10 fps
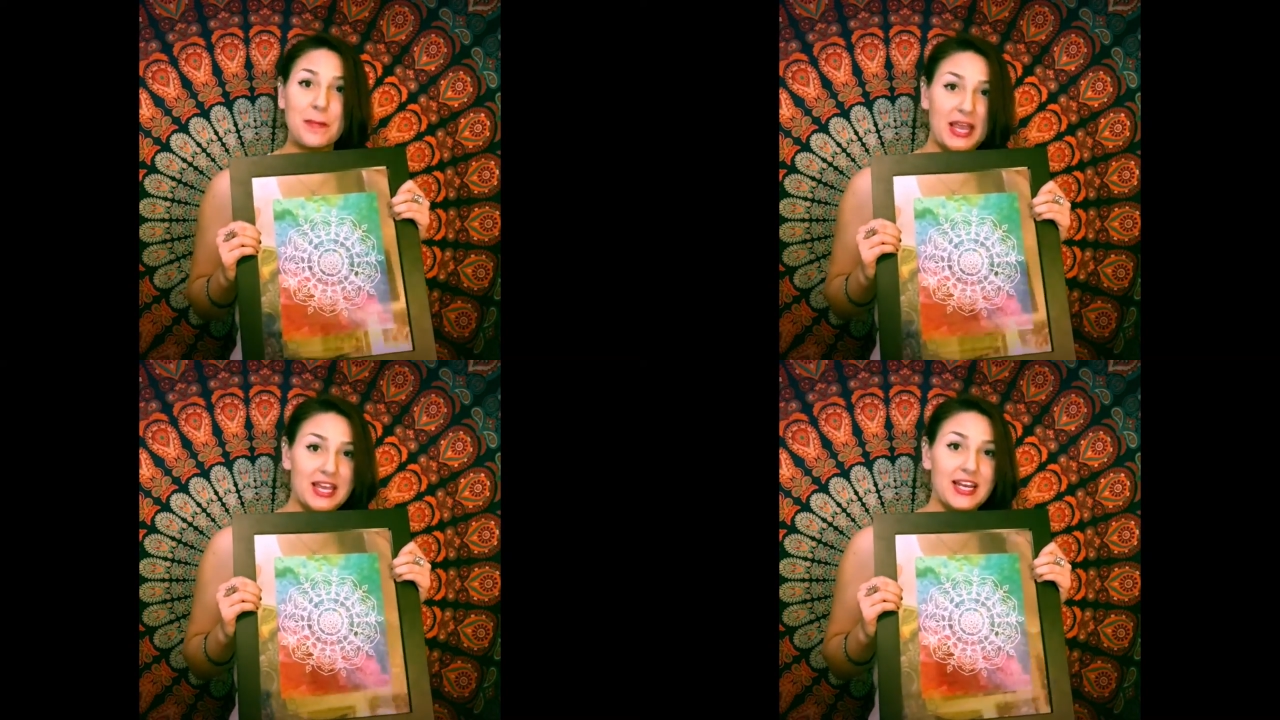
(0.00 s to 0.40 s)

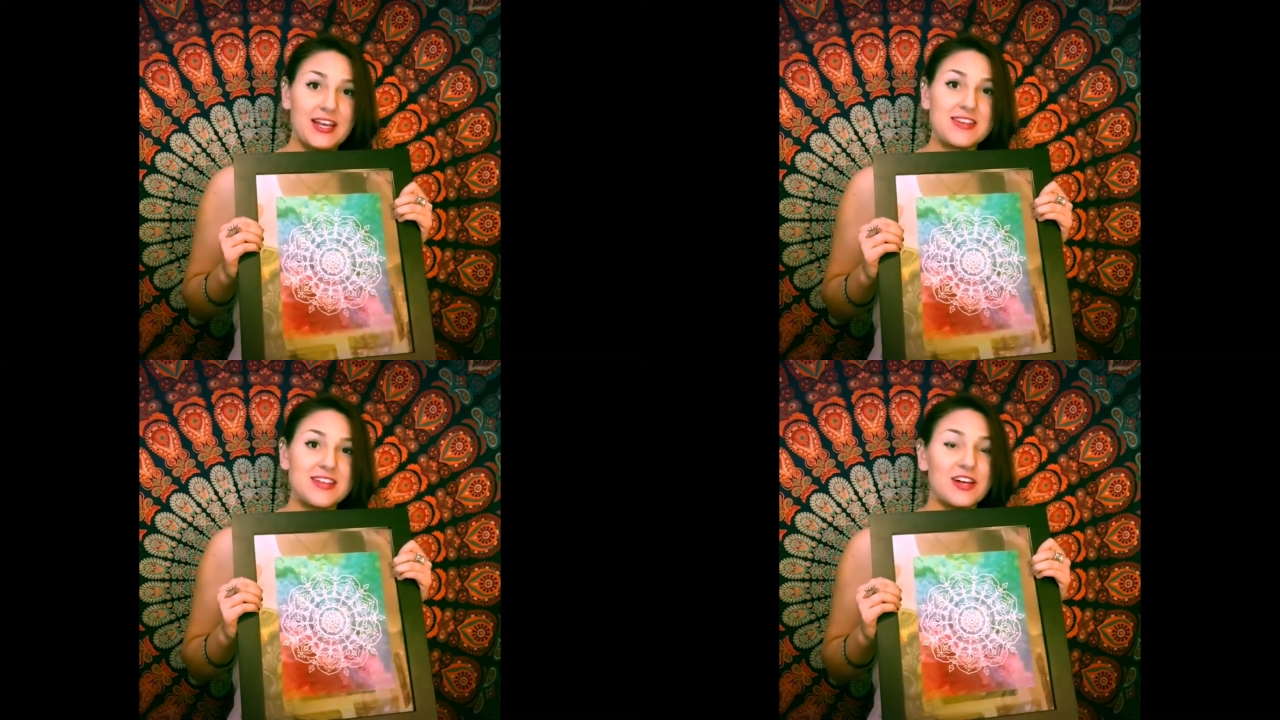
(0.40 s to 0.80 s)

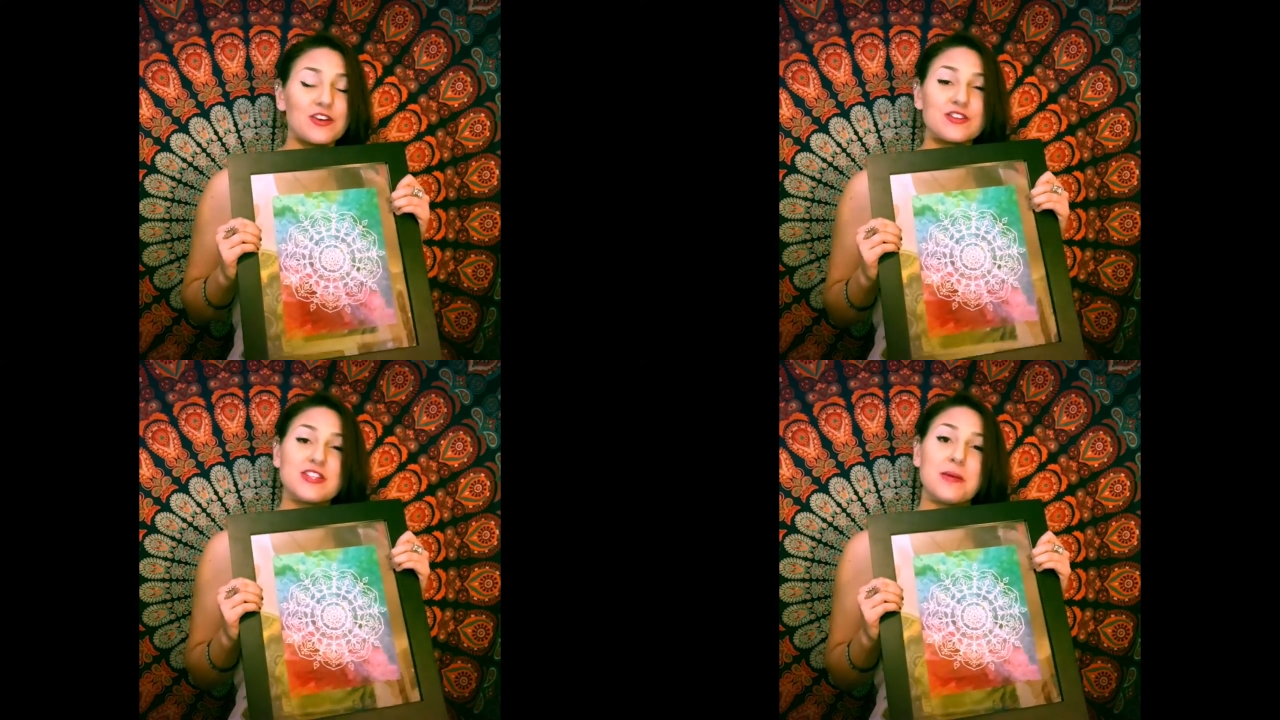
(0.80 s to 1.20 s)
painting is that
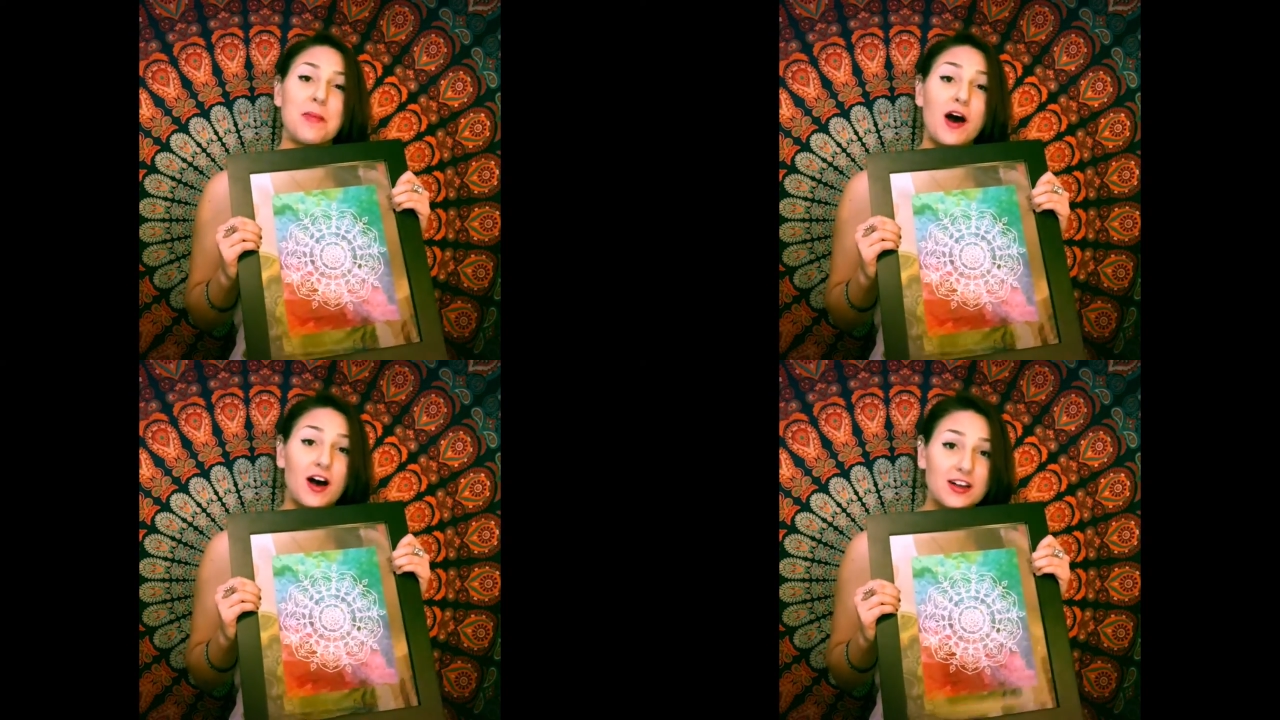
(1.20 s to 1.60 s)
it'll send
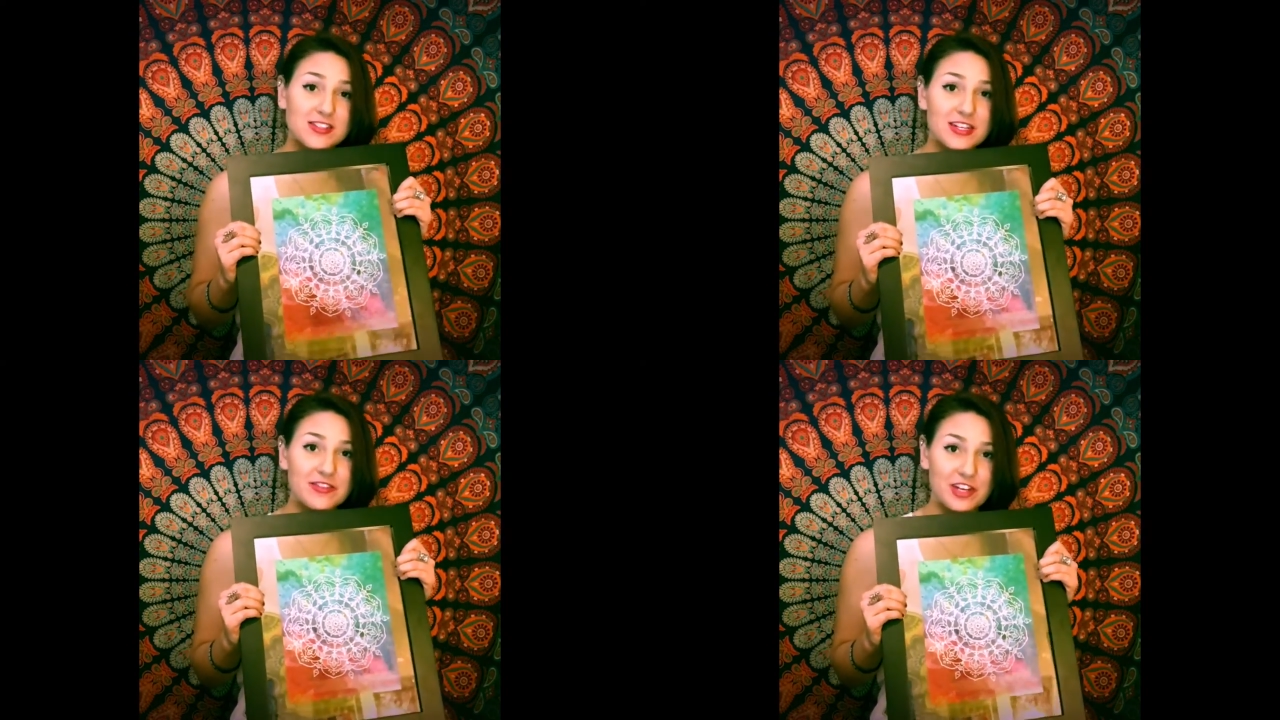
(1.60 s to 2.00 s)
positive